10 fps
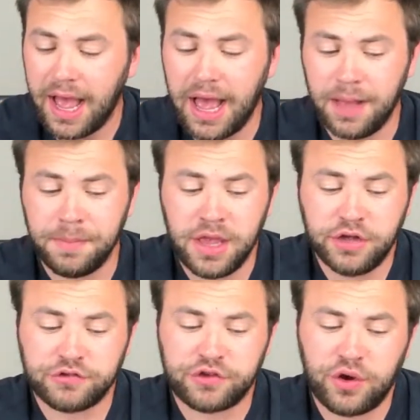Um,
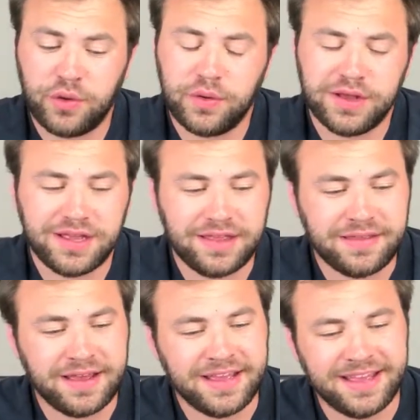so.
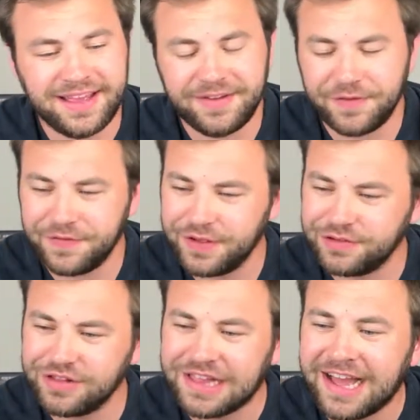Uh,
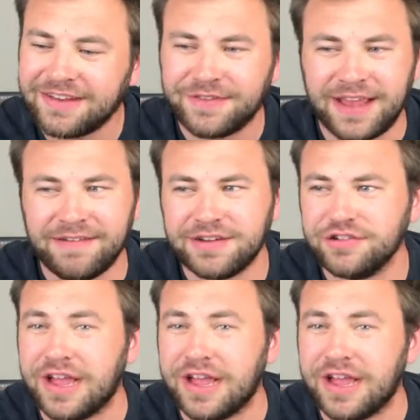there's a lot of characters.